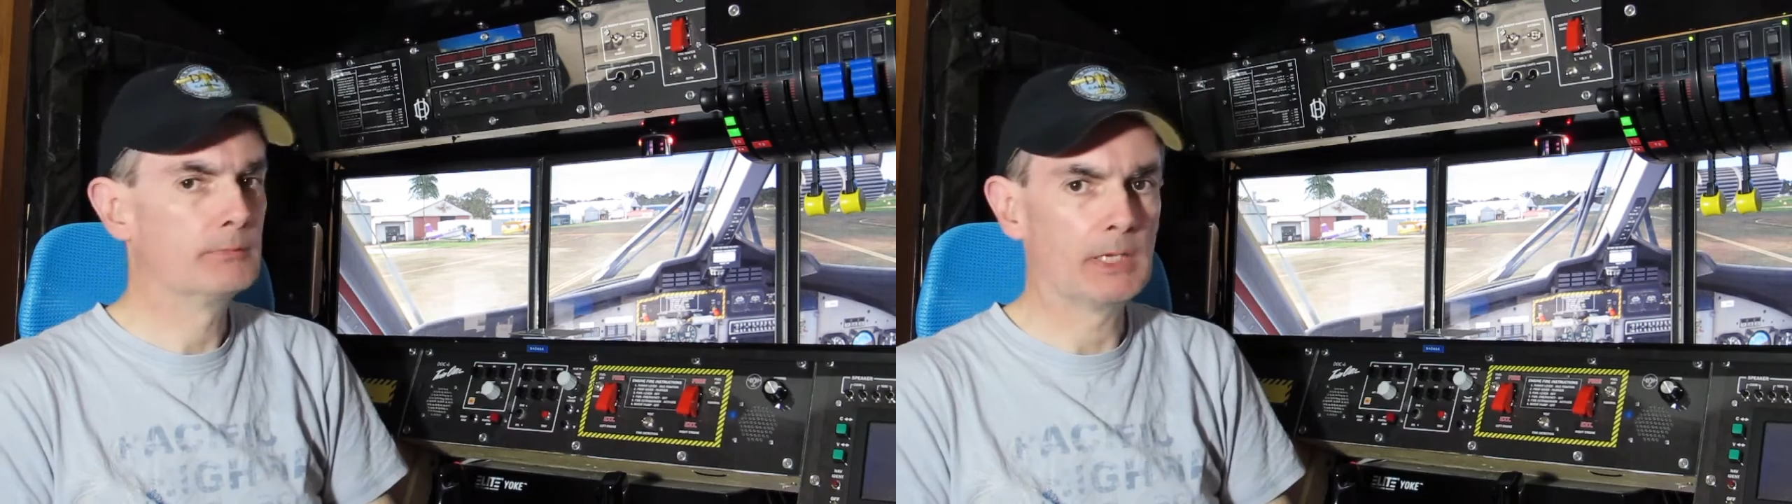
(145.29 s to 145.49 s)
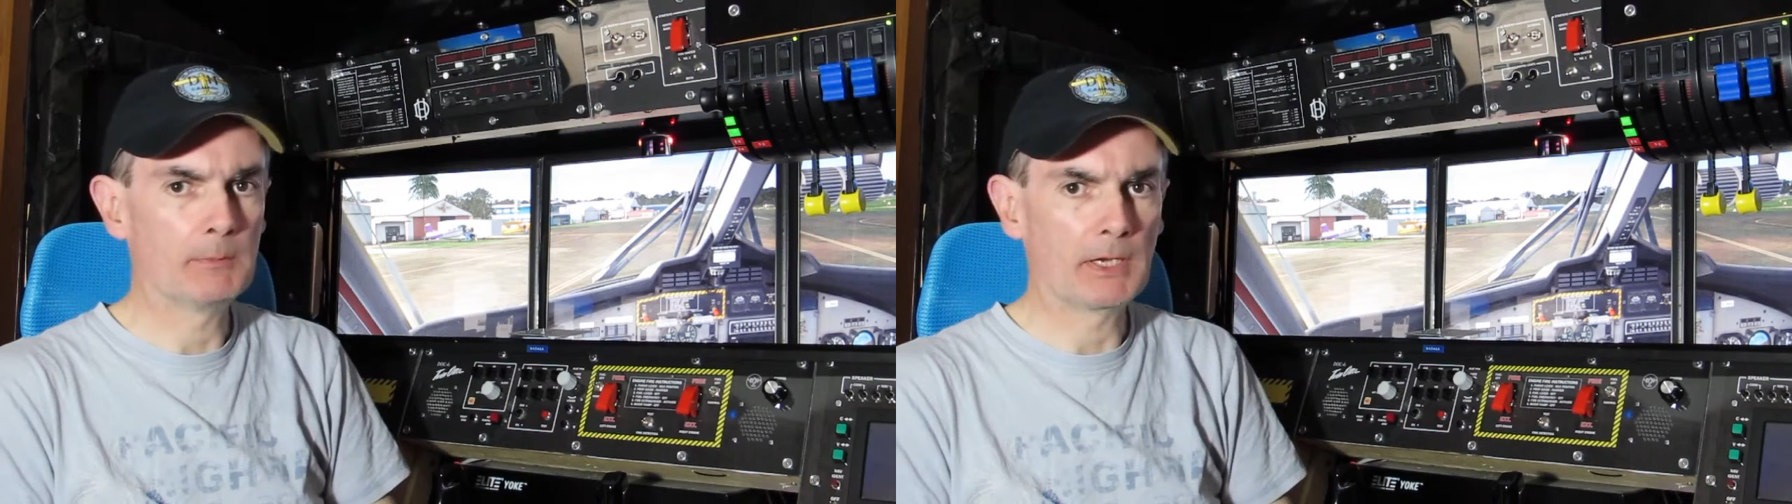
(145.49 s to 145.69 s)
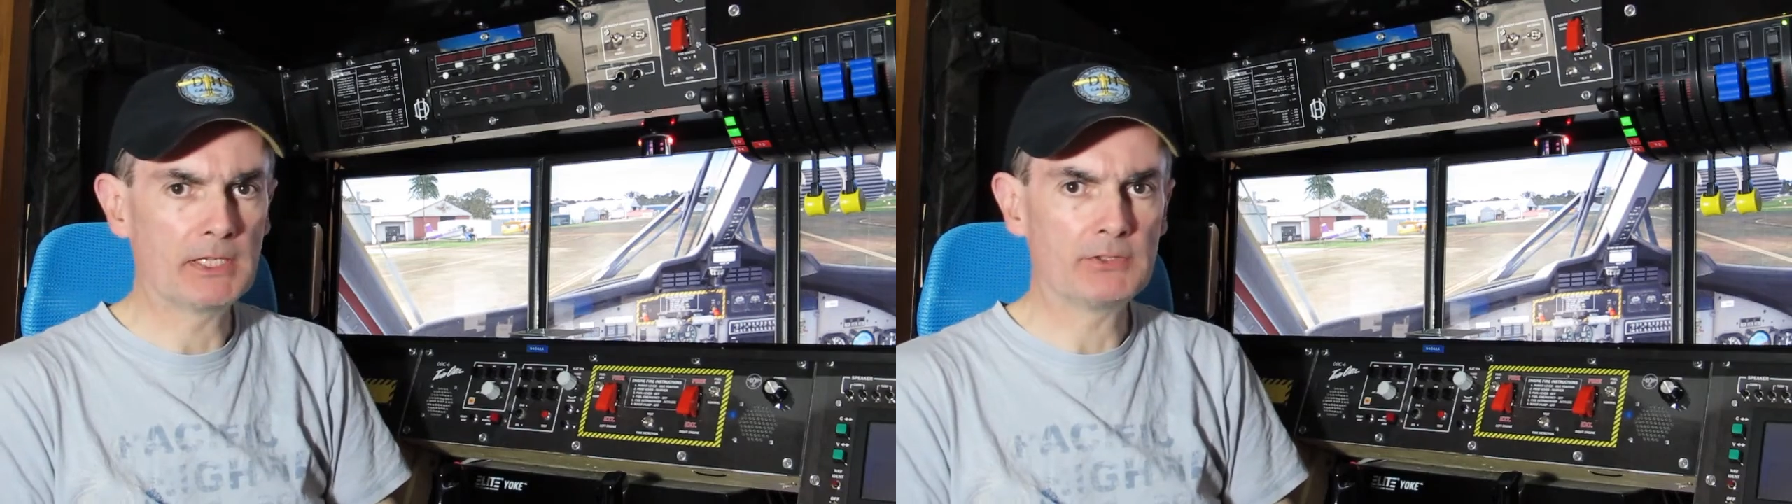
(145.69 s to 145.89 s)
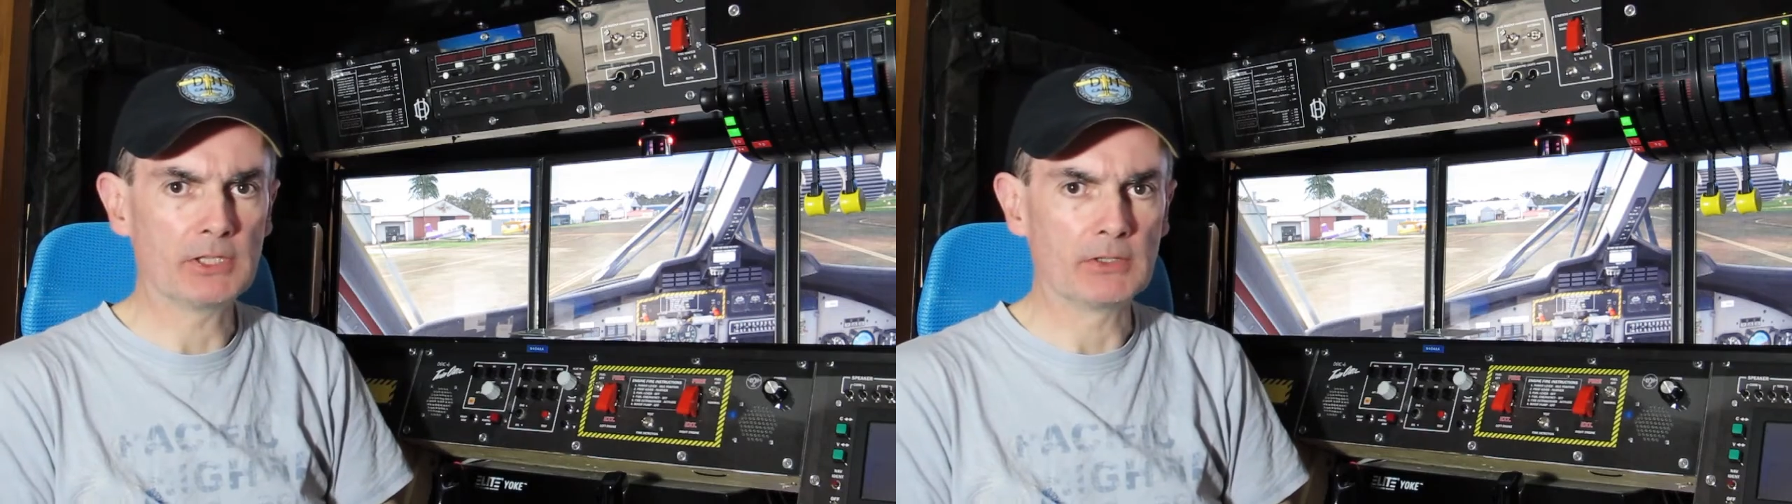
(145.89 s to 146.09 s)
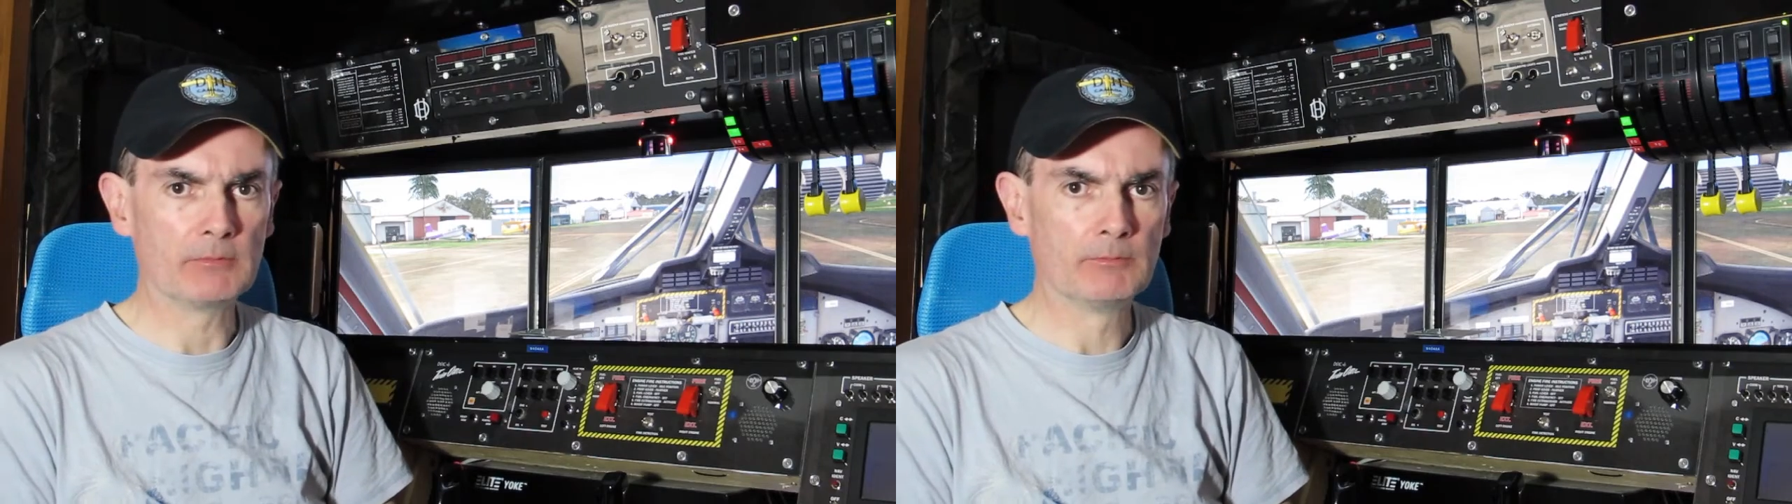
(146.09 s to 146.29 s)
in my
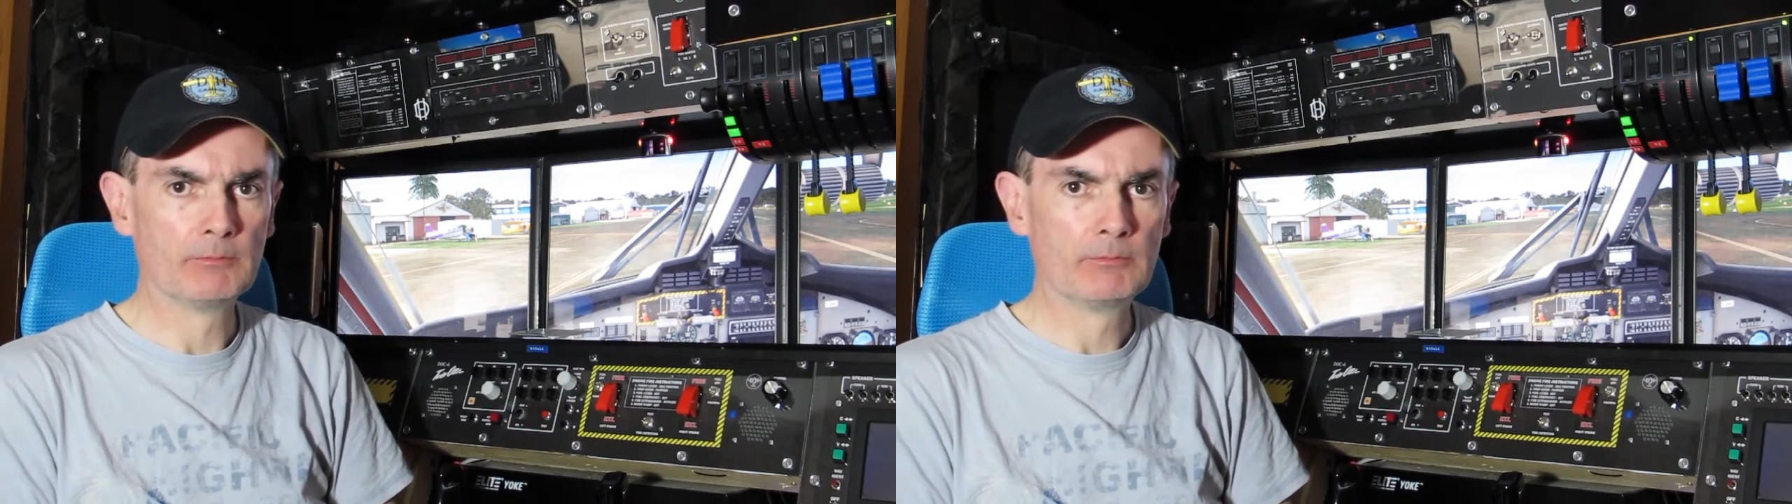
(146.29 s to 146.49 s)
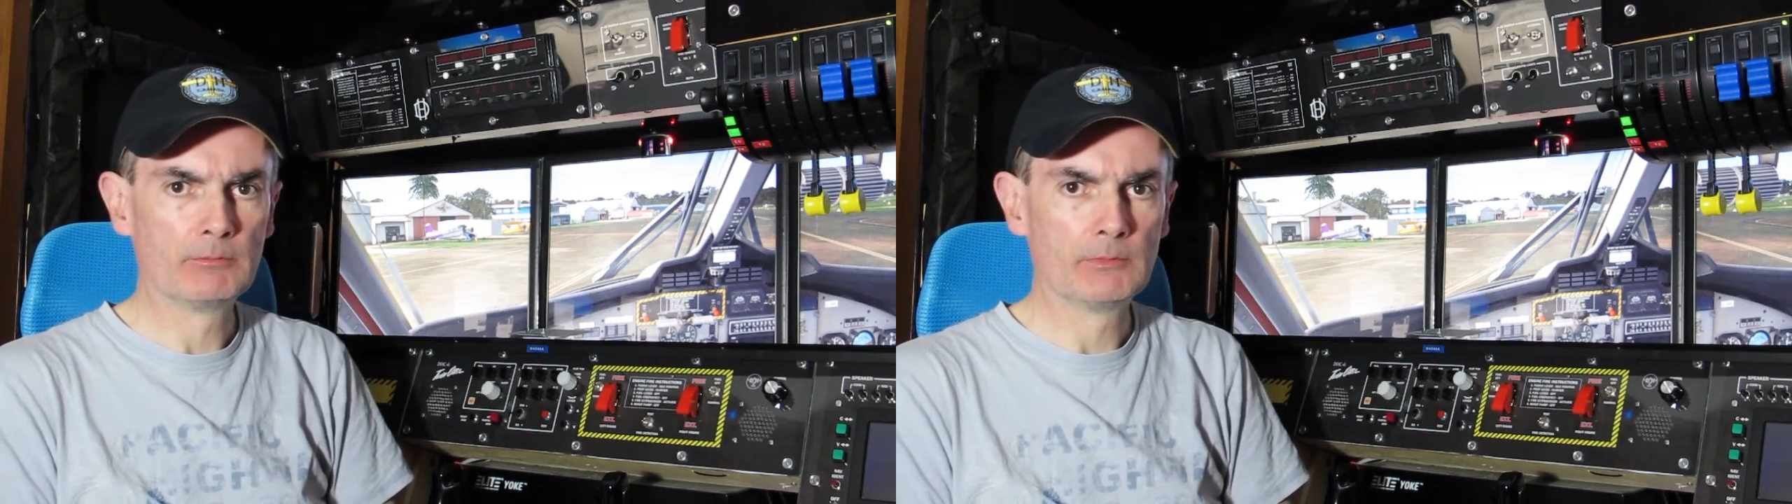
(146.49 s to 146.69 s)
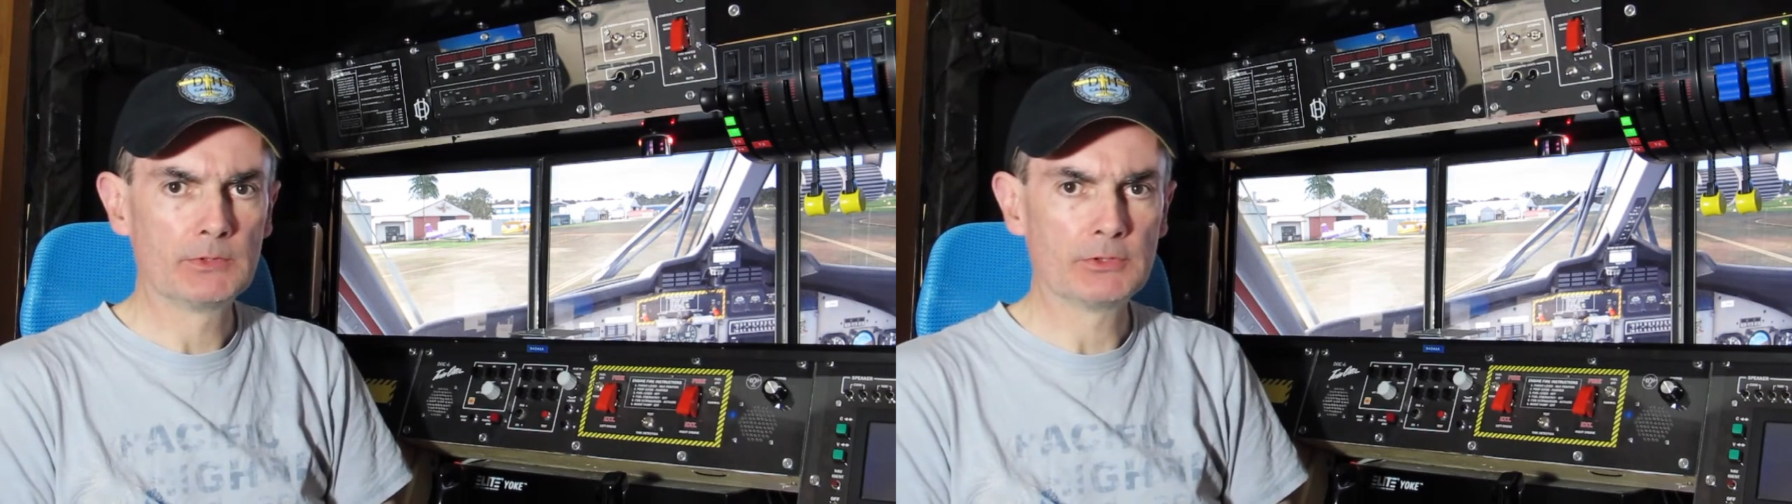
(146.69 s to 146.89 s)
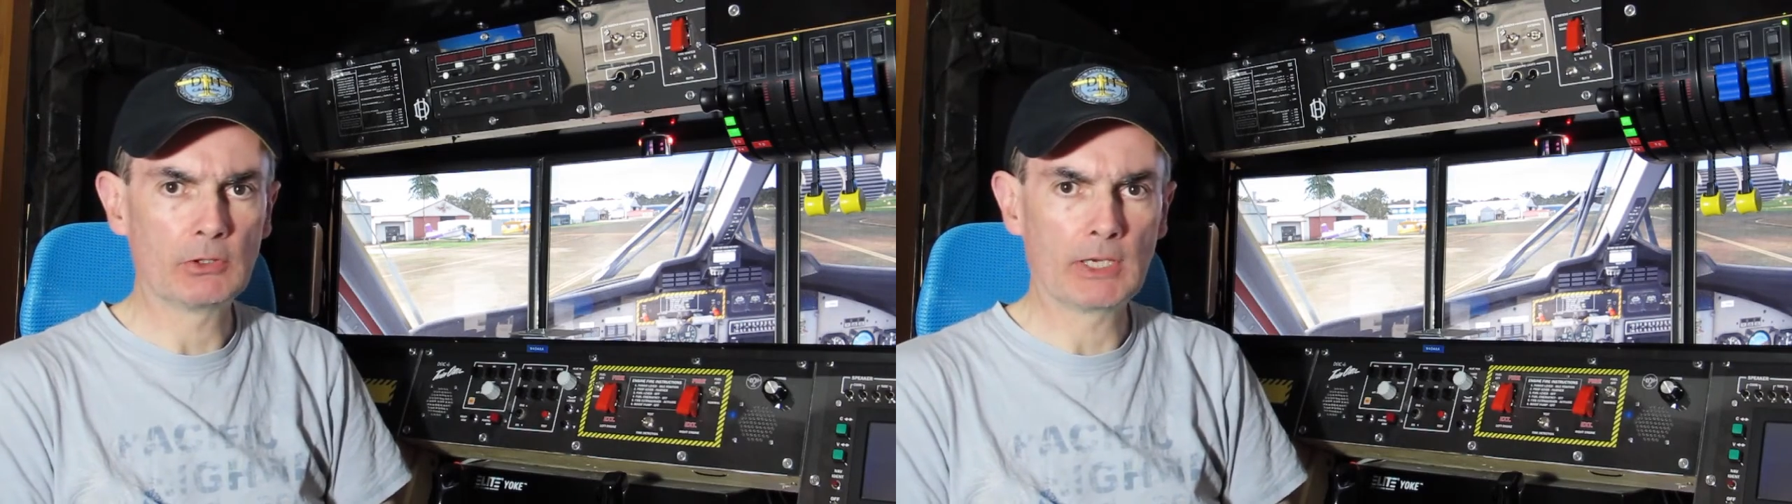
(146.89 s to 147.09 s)
kitchen, so